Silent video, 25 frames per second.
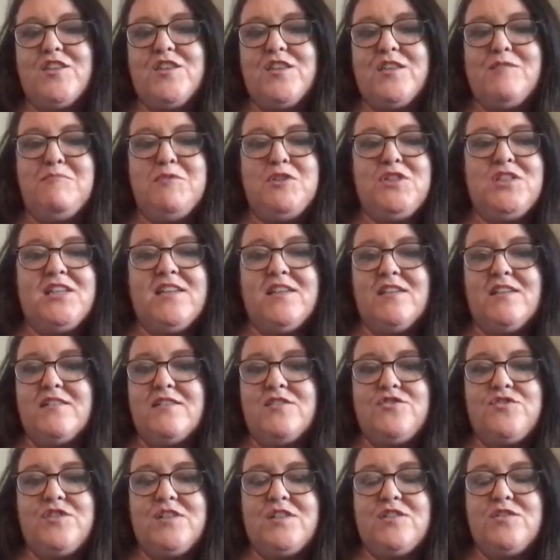the music
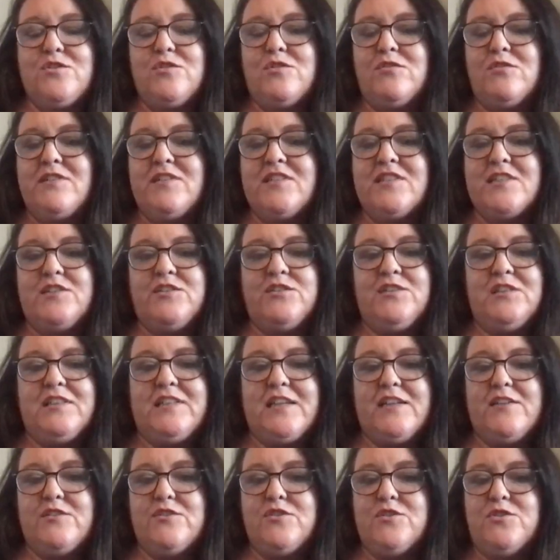industry is so resilient
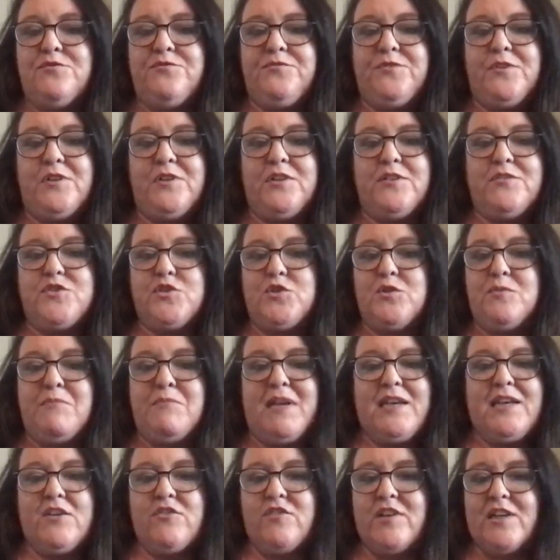and so full of so
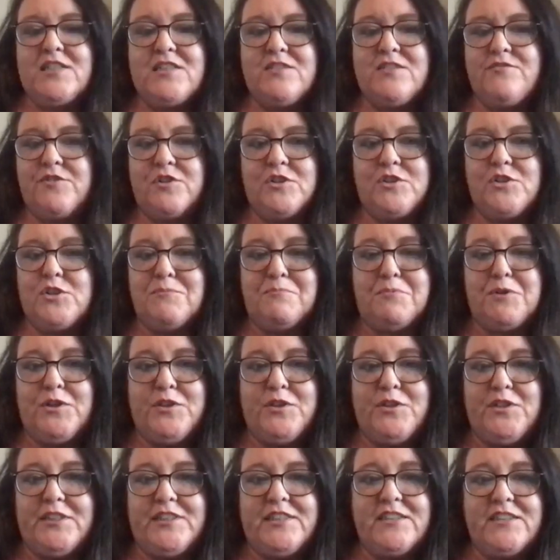many creative
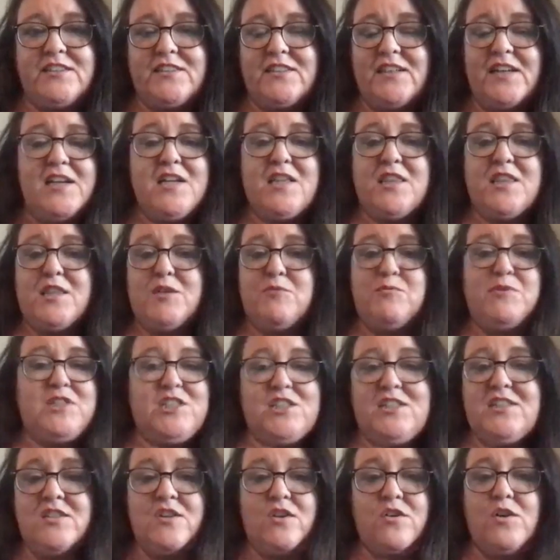entrepreneurs that we
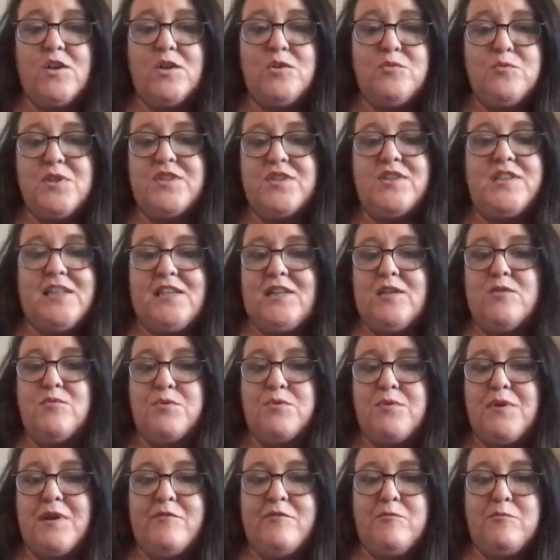just get on with dealing with
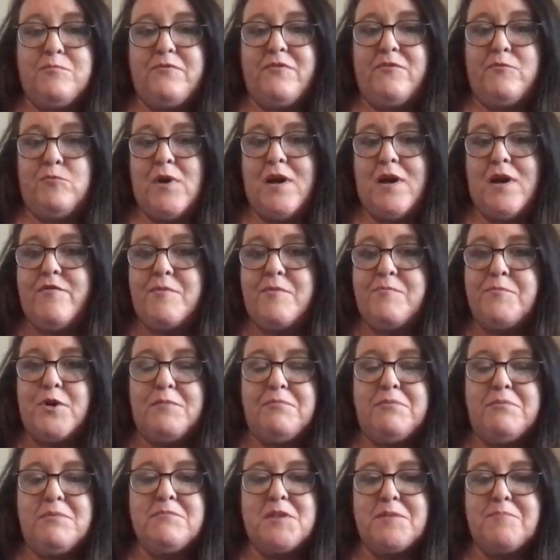whatever
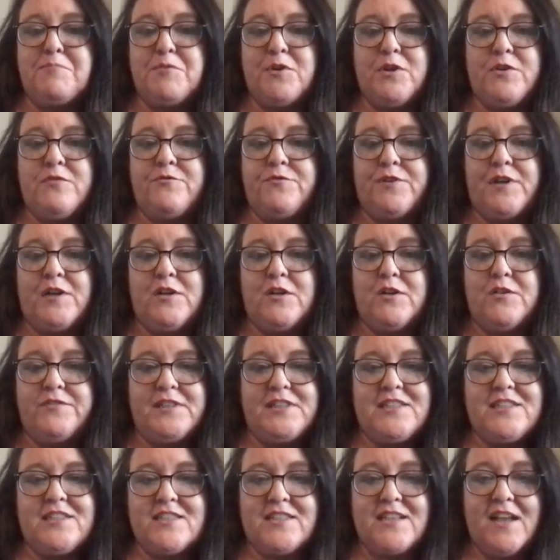problems are put in front of
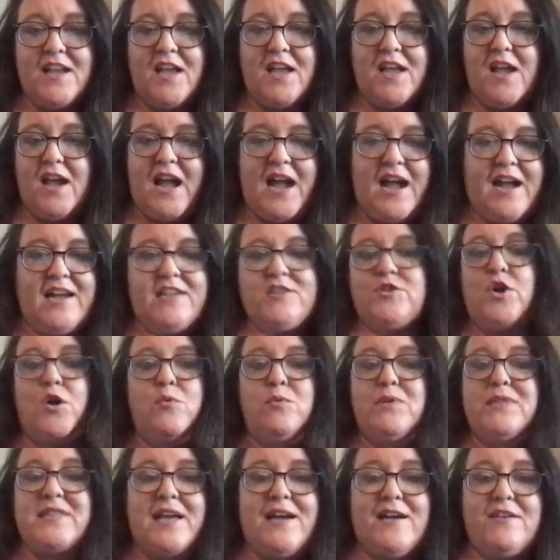us, and
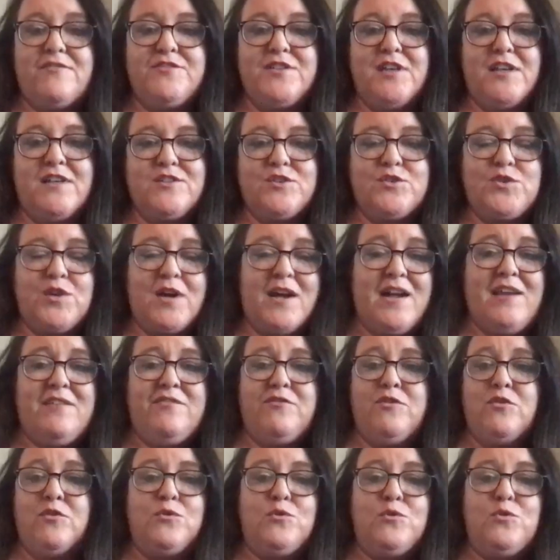always have done. So I've
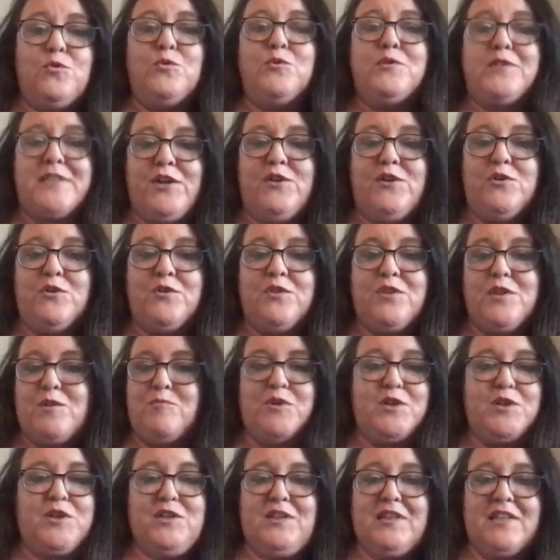got no doubt that
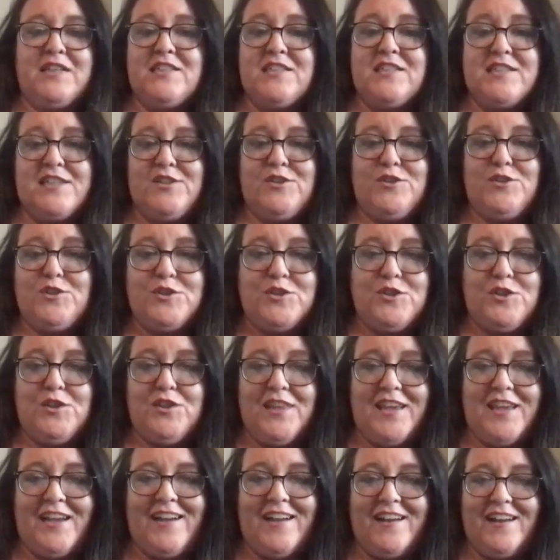we're going to continue to do
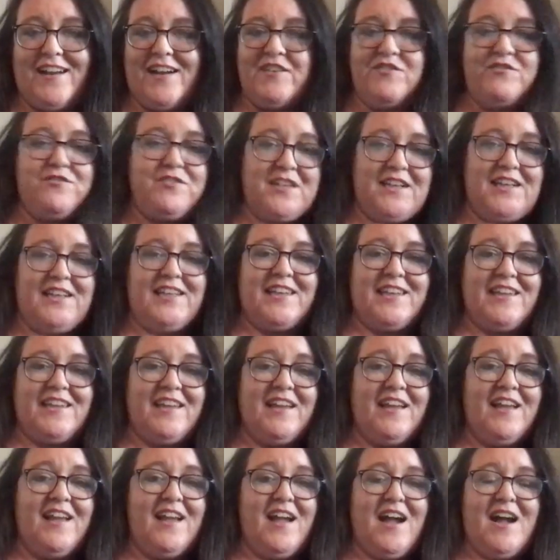that. I really
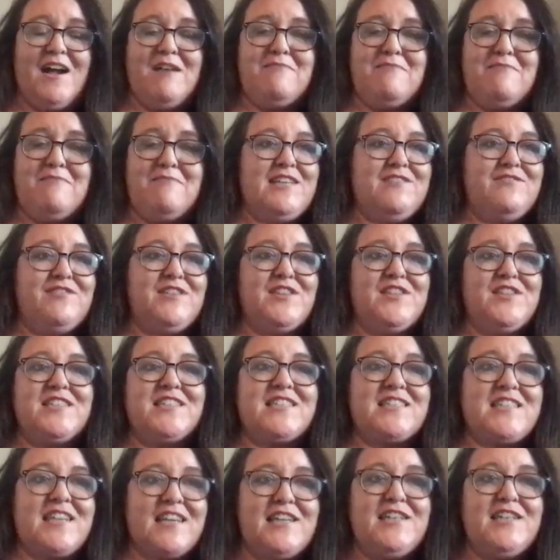am even the
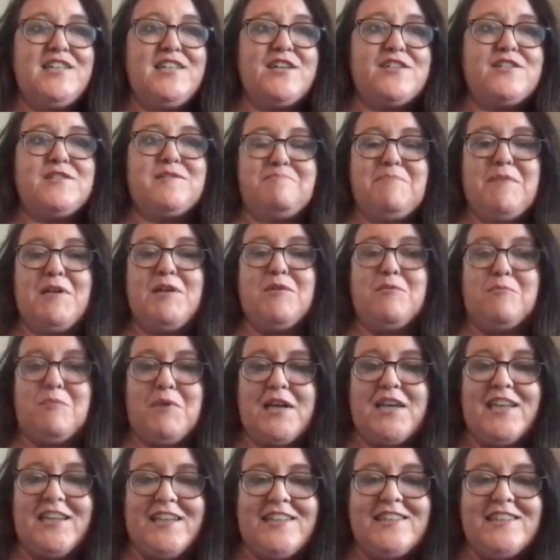slightest bit
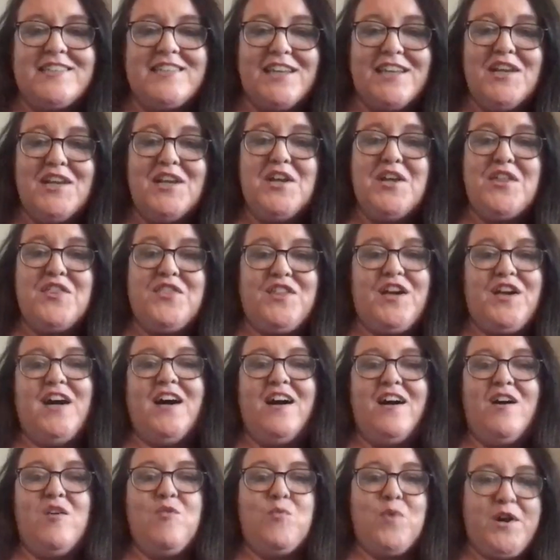worried
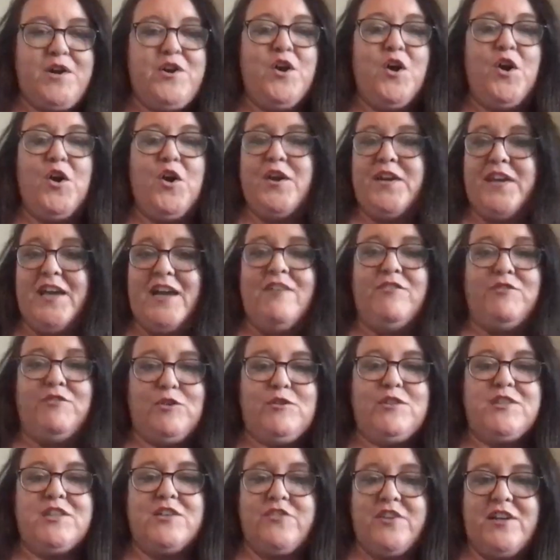that we're not going to have
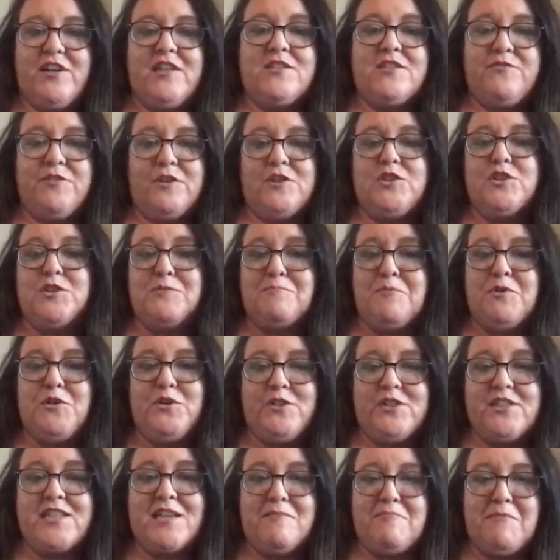loads of creative
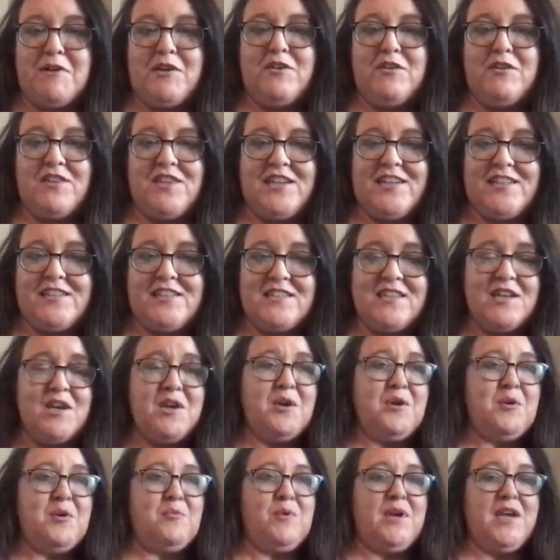entrepreneurs come out of this.
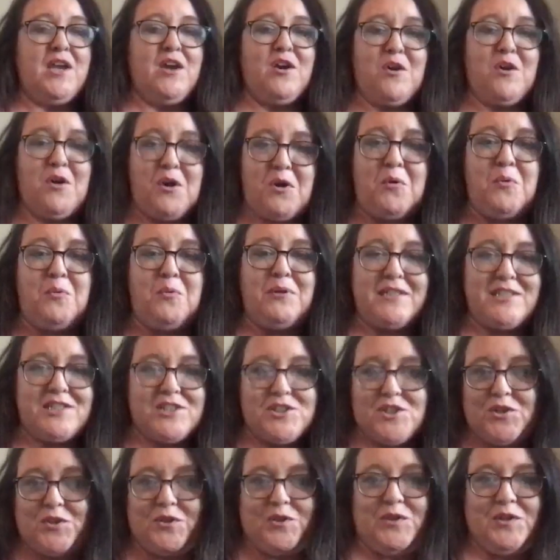We always
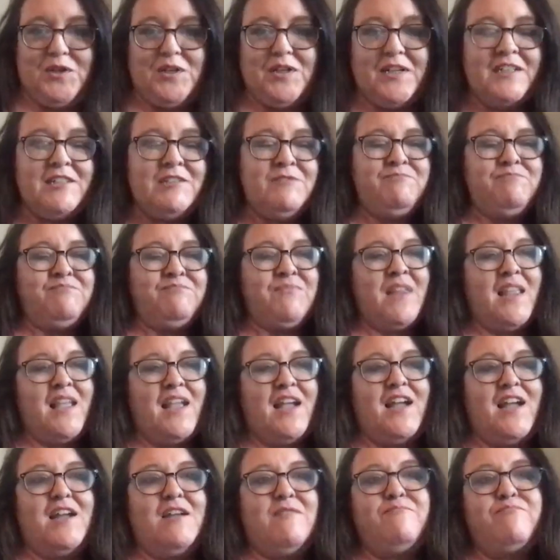do.
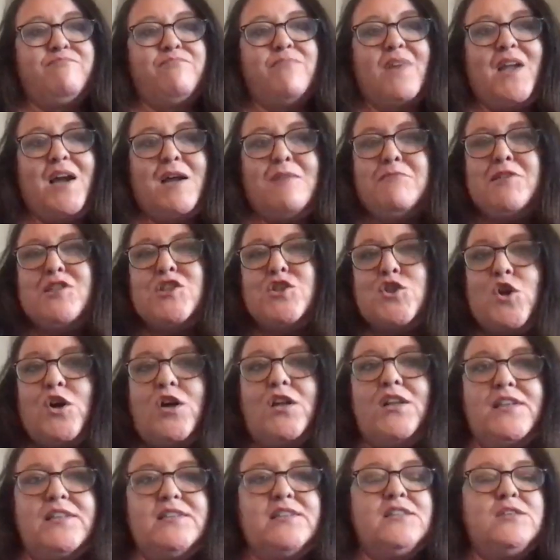I'm in
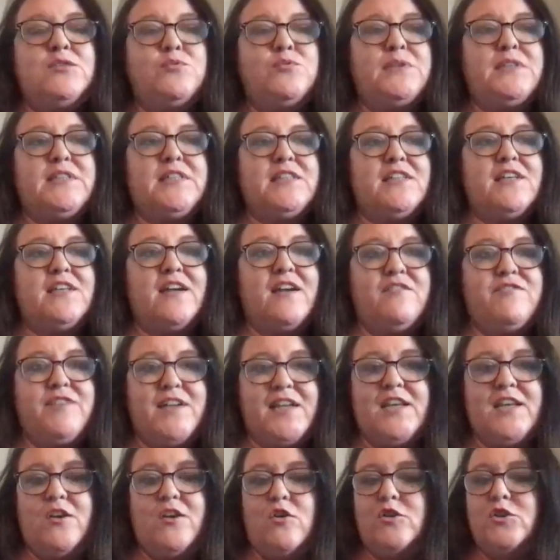Scotland. We are a
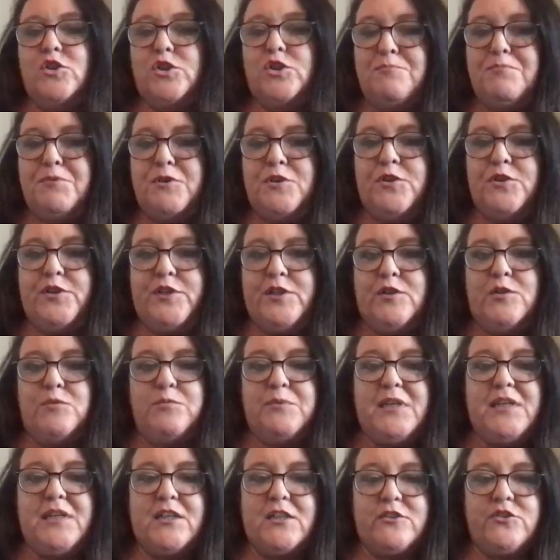very entrepreneurial
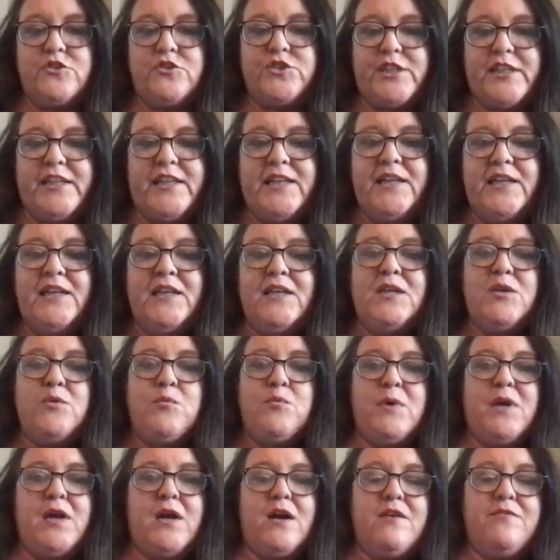wee country.
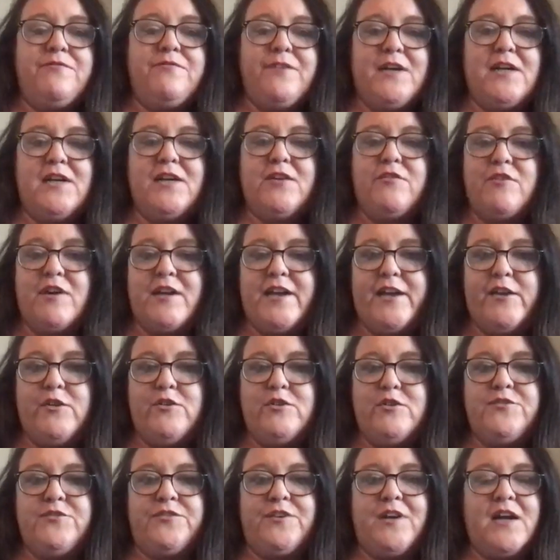We are fairly
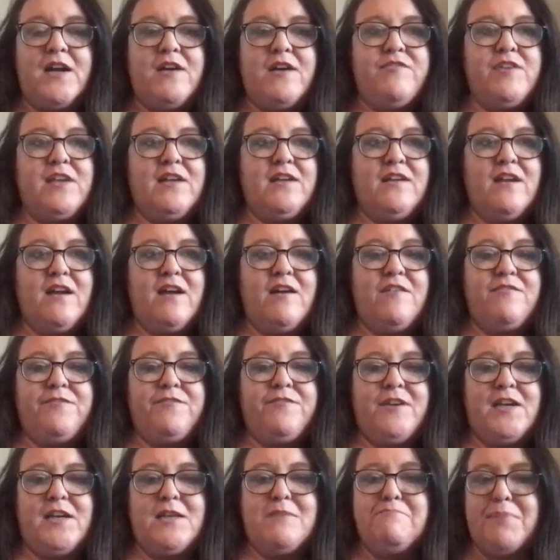renowned for having a
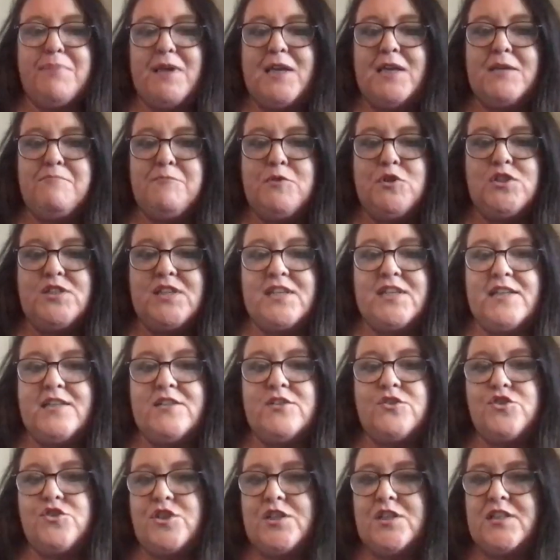fairly big music
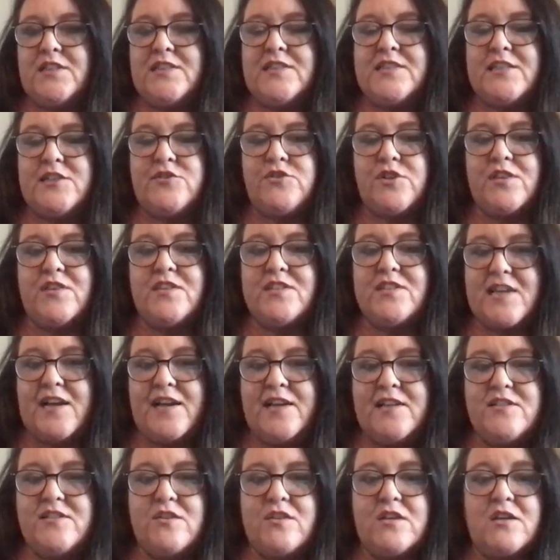industry, considering the
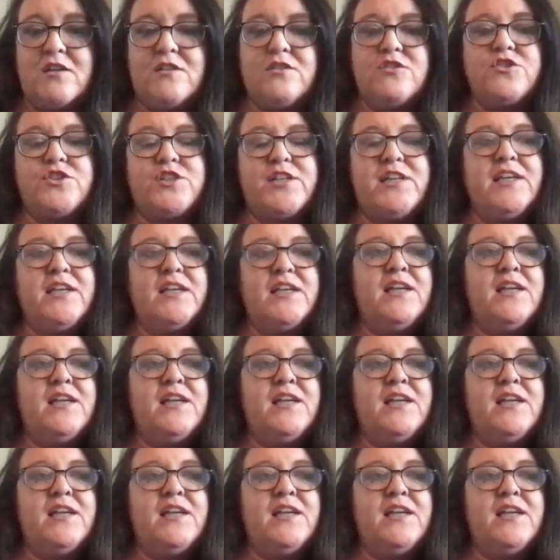size of the country.